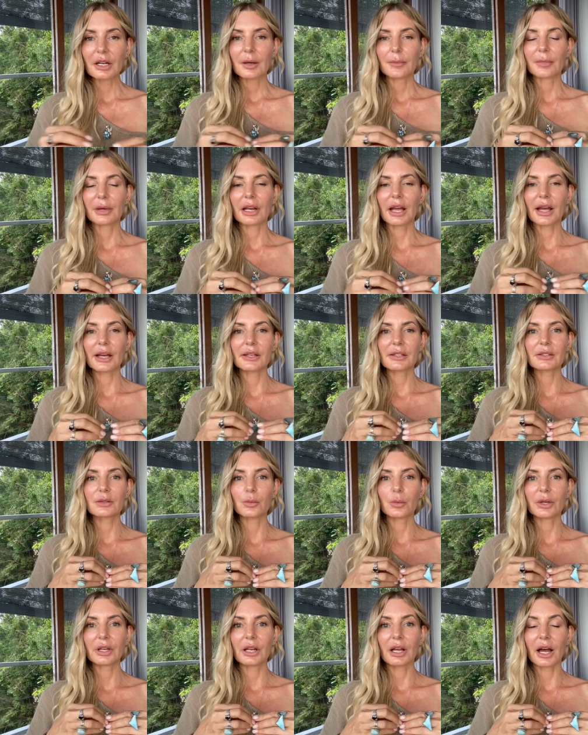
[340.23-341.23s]
But as
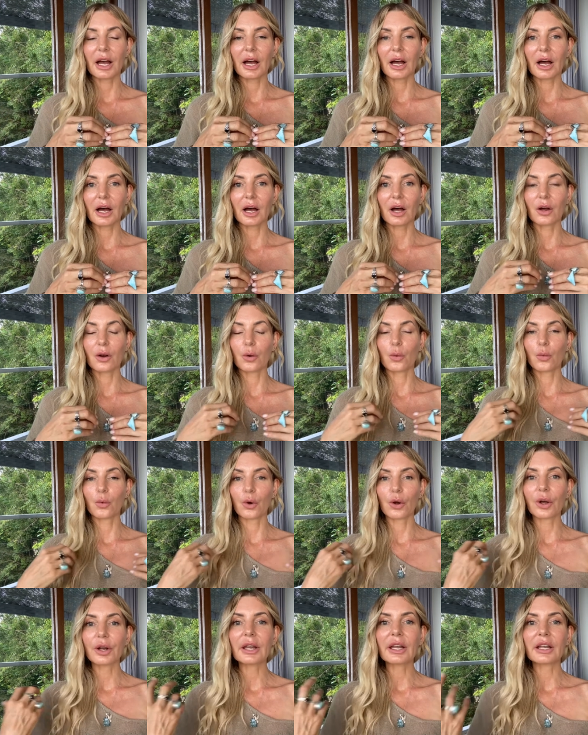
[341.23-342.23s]
we are
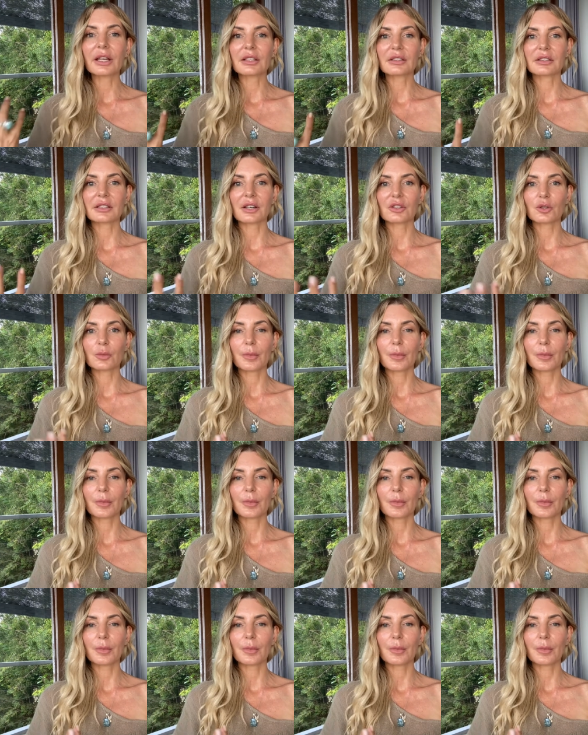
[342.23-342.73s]
working in such